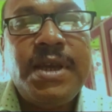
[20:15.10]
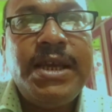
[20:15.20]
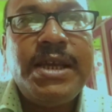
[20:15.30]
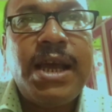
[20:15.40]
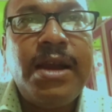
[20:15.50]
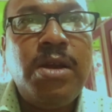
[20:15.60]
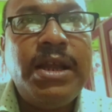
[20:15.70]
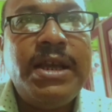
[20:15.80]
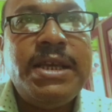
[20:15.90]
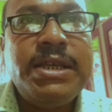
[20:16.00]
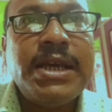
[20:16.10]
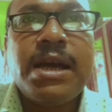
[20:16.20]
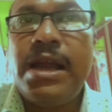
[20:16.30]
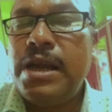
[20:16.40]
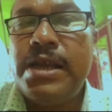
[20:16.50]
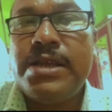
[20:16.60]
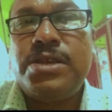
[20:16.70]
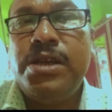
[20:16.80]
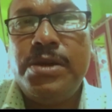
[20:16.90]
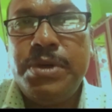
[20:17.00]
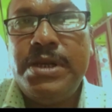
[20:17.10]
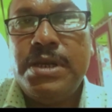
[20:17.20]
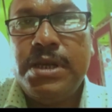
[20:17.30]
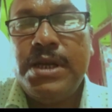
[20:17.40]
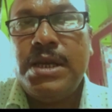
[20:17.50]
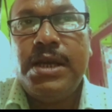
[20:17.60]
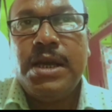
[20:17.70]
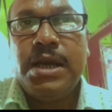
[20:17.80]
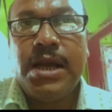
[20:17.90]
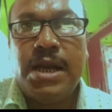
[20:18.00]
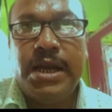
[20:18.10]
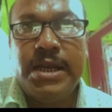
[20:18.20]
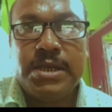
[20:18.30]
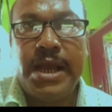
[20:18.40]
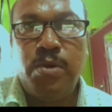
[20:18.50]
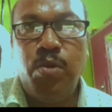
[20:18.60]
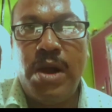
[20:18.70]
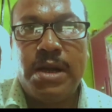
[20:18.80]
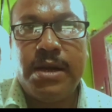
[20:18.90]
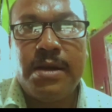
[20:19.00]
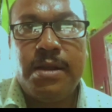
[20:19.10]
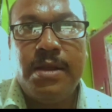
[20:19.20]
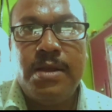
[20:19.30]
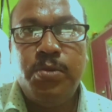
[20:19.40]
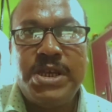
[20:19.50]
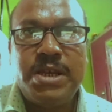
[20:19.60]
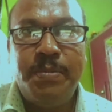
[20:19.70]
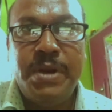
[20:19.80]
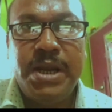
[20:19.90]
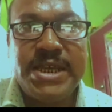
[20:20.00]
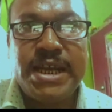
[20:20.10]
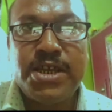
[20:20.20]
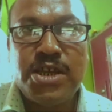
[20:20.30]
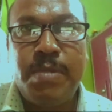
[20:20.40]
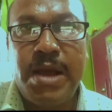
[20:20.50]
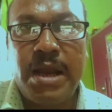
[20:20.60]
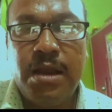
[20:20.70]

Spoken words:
Ethanol is a colorless liquid, colorless like water, with a pleasant smell.